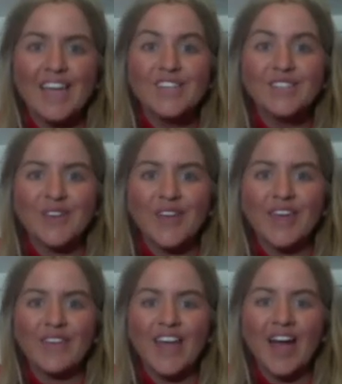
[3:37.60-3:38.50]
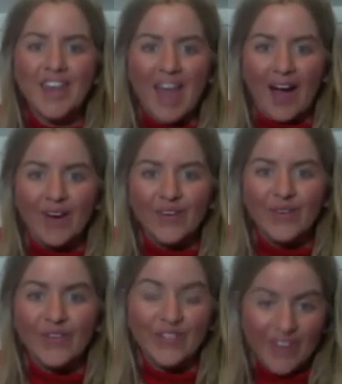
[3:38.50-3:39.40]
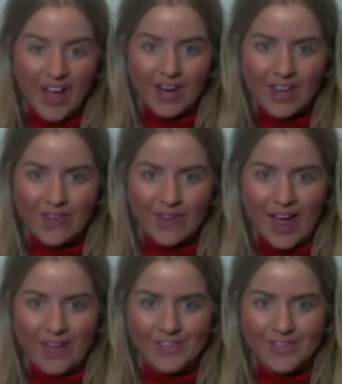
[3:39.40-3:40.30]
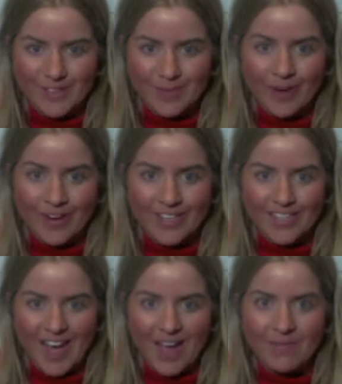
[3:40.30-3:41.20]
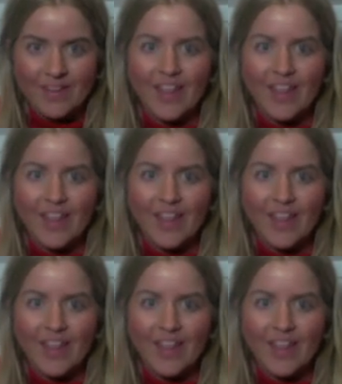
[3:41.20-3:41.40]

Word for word: So here we are now. We've finally arrived at this point in time.